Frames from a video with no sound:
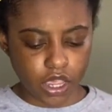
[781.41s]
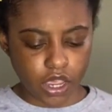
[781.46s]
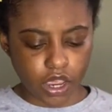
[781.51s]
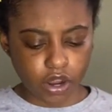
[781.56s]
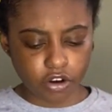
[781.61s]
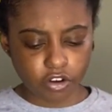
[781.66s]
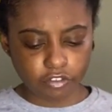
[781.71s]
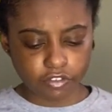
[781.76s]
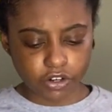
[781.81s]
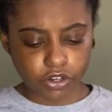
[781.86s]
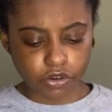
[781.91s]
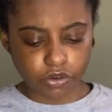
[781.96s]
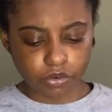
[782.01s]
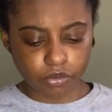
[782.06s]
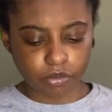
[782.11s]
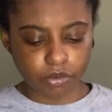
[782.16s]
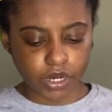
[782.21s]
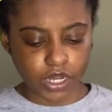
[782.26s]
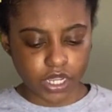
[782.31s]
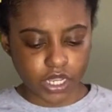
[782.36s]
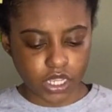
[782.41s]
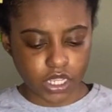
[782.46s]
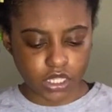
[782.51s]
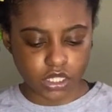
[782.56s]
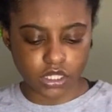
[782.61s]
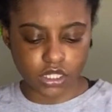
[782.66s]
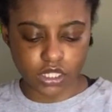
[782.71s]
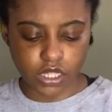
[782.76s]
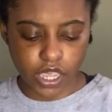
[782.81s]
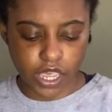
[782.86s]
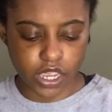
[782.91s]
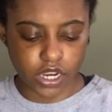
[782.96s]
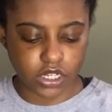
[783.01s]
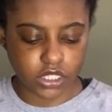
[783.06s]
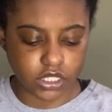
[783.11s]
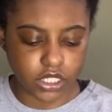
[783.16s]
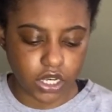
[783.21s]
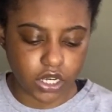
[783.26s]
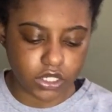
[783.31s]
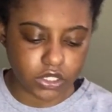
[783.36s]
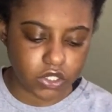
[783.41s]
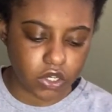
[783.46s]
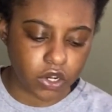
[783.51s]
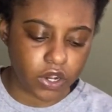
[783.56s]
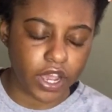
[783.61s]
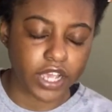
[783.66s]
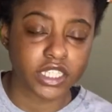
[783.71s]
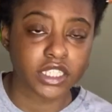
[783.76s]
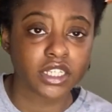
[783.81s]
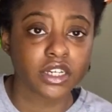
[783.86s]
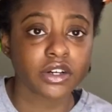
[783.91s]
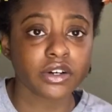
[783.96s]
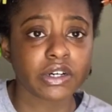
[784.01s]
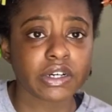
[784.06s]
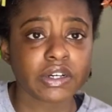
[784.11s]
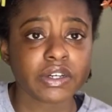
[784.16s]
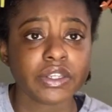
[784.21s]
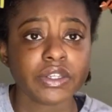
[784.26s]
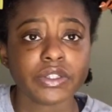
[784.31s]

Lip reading: I don't even know what hairstyle it's called. I saw it on